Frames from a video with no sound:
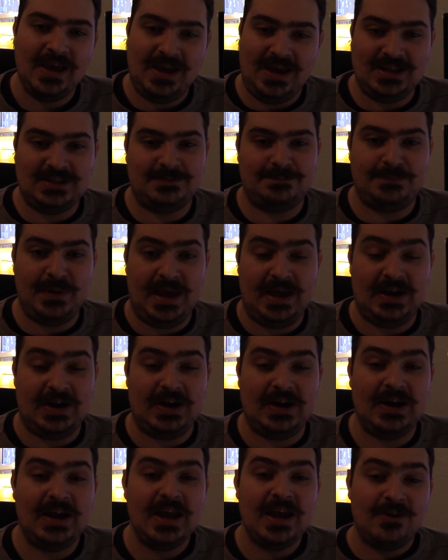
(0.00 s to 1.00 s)
it's
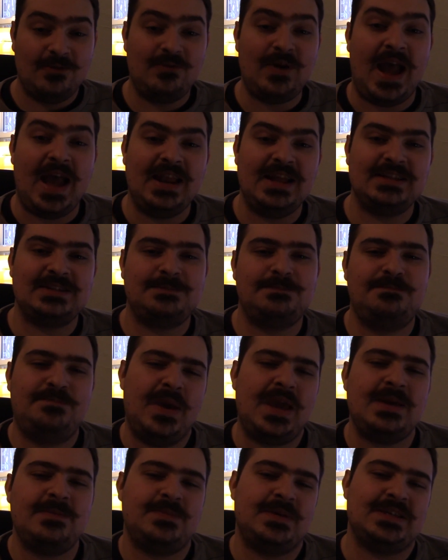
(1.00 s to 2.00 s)
better Raditz
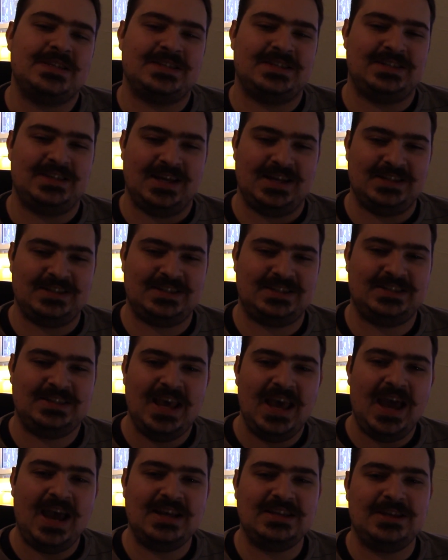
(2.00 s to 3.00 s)
babysits,
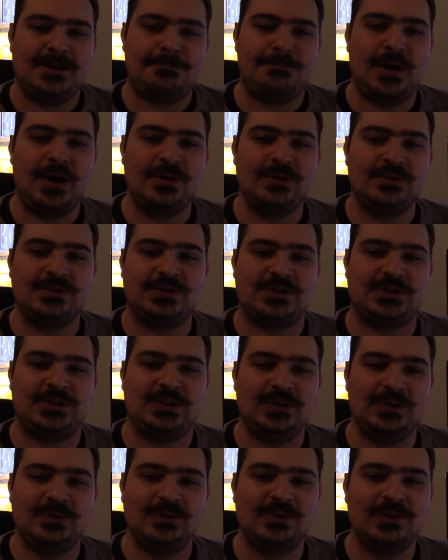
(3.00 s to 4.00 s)
as opposed
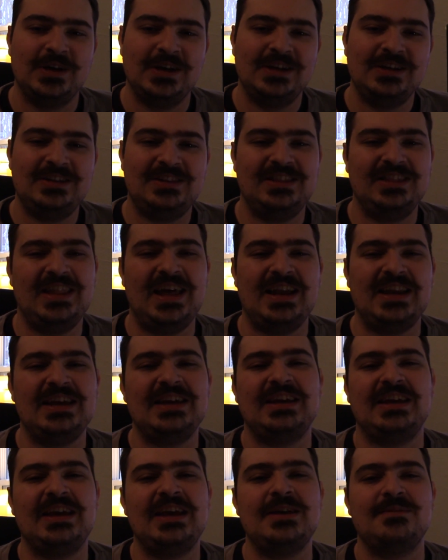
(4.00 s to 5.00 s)
to letting
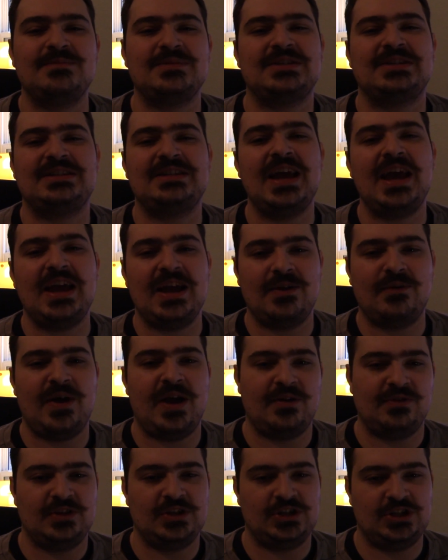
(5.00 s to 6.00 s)
him stay
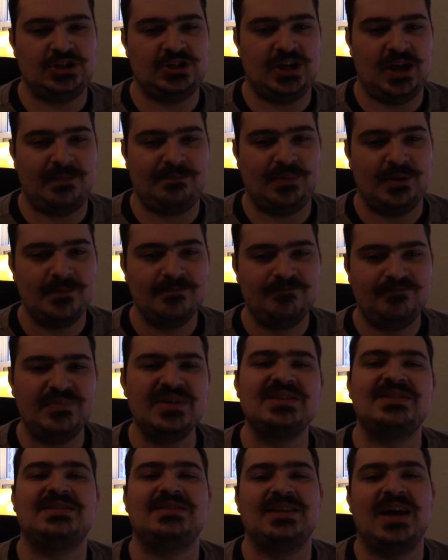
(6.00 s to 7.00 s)
around the ship.
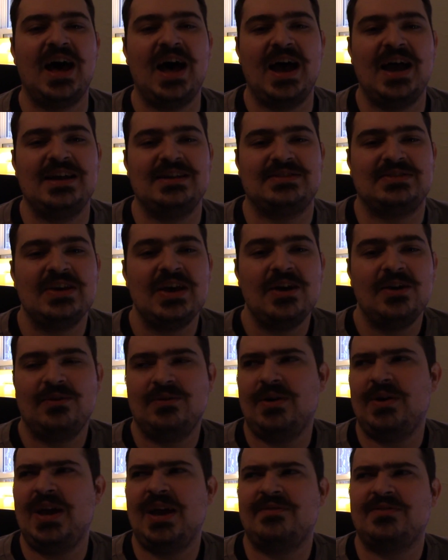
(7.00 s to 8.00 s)
Besides,
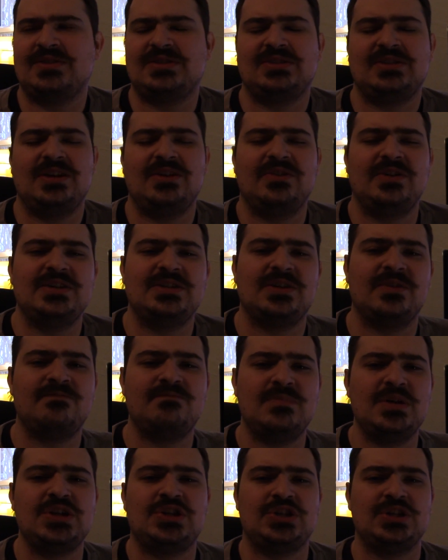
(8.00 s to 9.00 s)
I have a series of
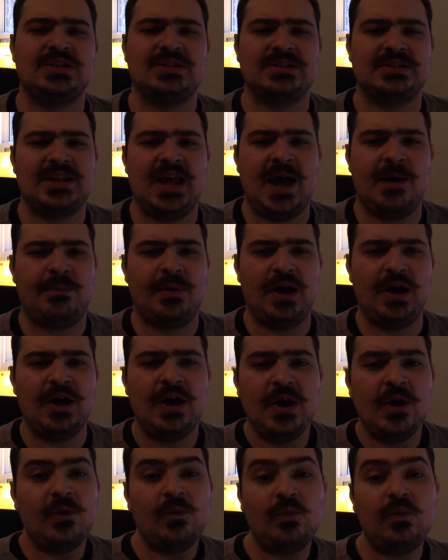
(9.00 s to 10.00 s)
missions, Nappa.
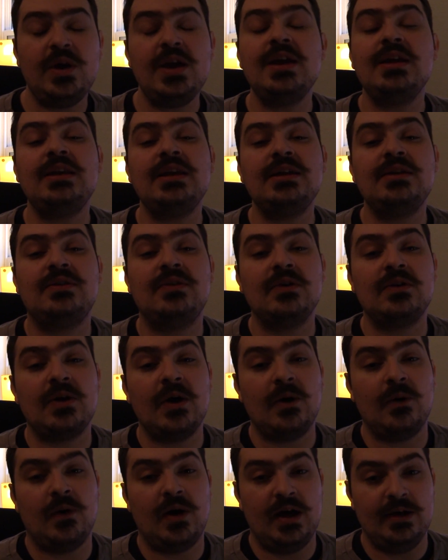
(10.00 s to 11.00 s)
We need to
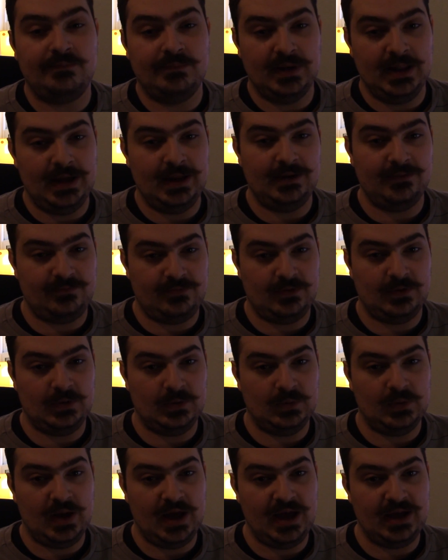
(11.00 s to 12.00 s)
go off-planet for
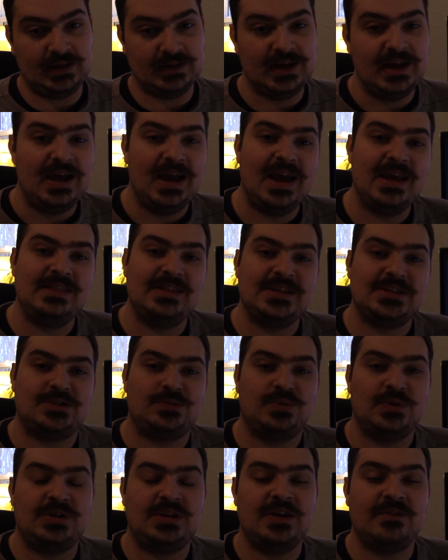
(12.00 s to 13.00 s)
a while, and this
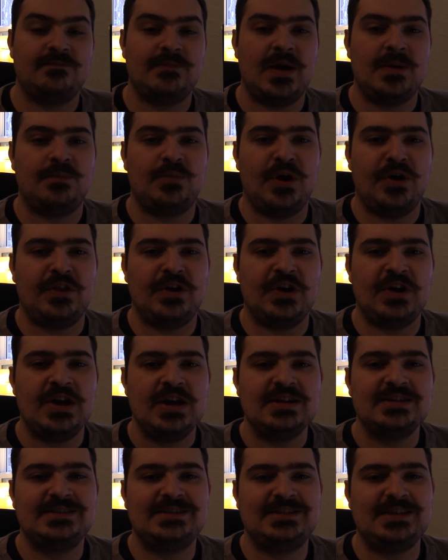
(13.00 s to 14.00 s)
would give my brother
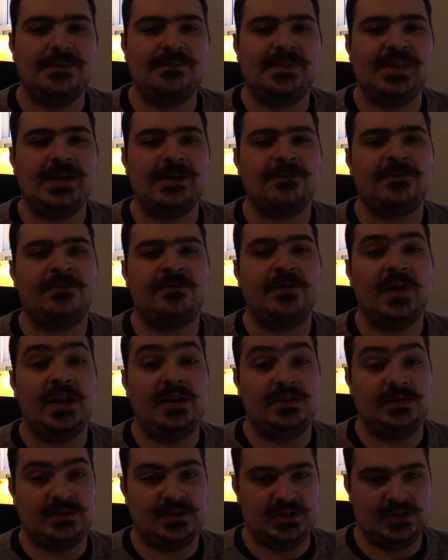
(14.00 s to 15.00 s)
something fun
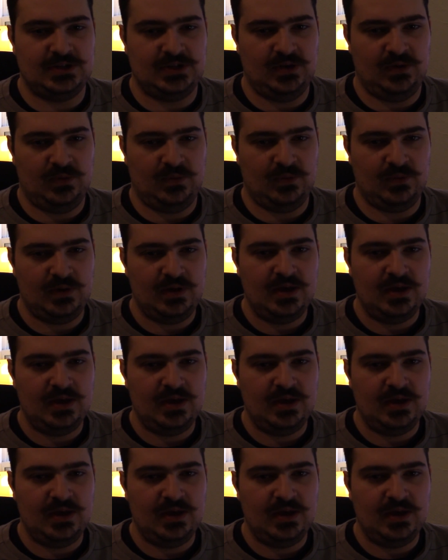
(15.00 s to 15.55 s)
to do.